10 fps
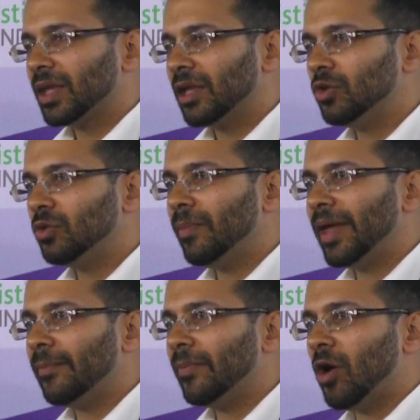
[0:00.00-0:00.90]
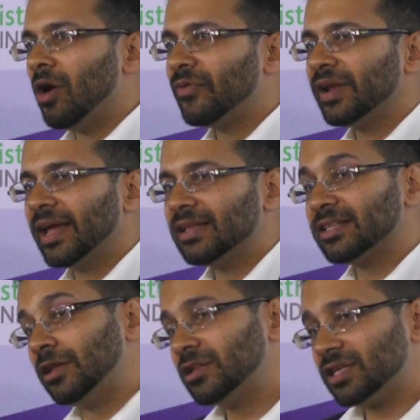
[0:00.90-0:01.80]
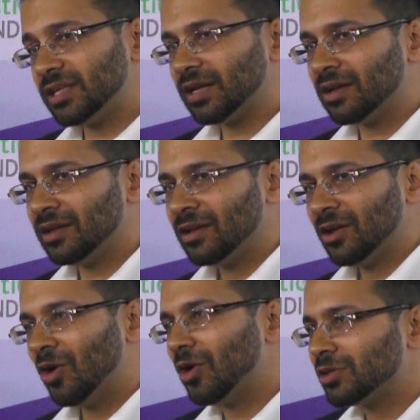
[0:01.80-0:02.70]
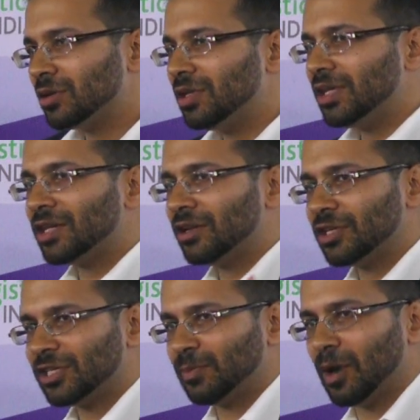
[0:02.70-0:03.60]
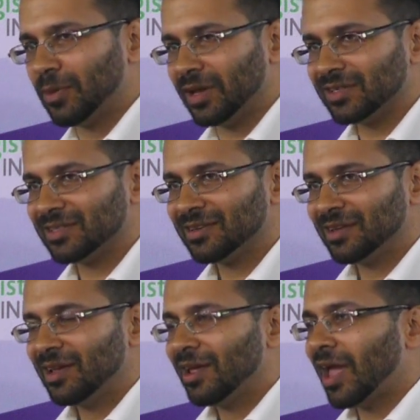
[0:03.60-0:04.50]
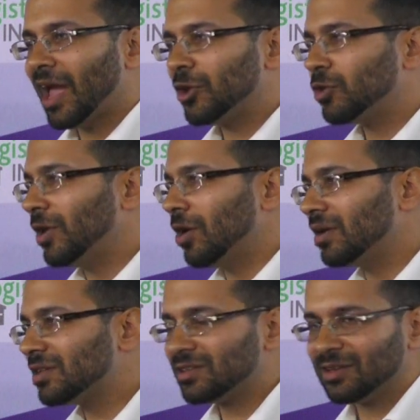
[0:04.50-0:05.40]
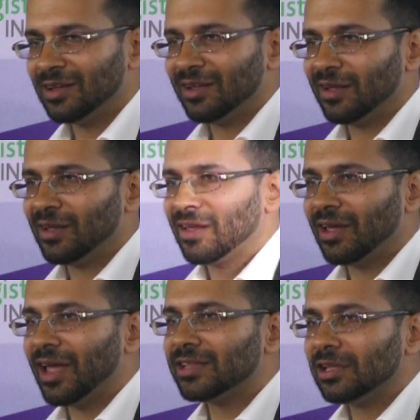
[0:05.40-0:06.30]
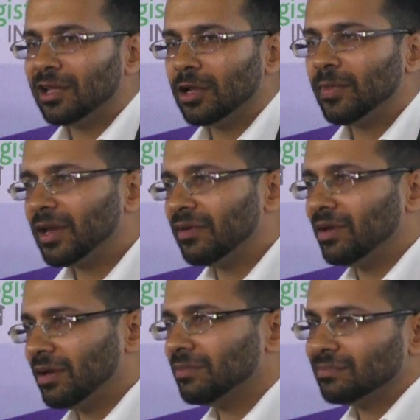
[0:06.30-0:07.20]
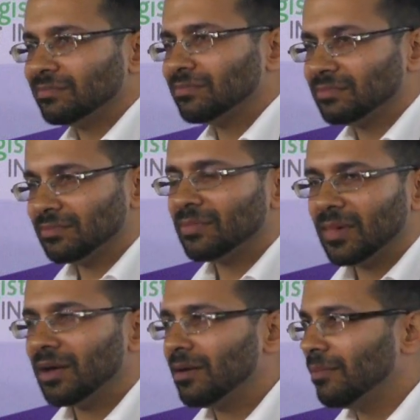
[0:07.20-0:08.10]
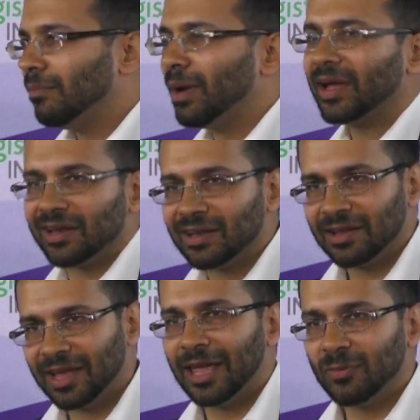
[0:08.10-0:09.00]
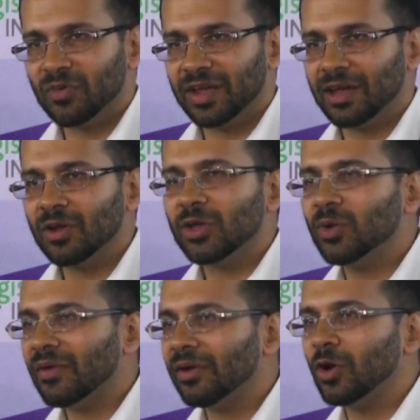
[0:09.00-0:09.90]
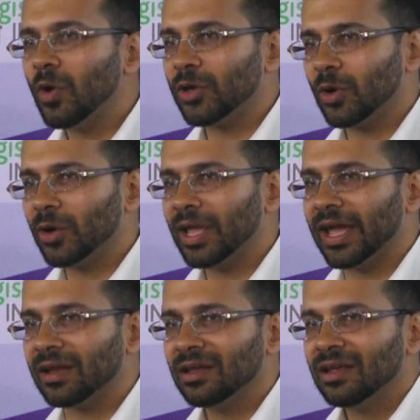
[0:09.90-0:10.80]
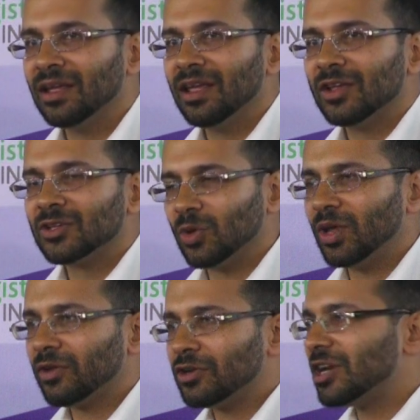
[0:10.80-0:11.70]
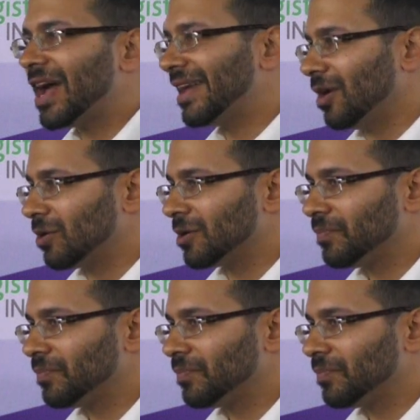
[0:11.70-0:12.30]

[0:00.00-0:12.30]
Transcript: you may often get synergistic or also desynergistic properties. And to be honest, it's a little bit of a bucket game over here. You never know what you're going to get. So you have to try it out.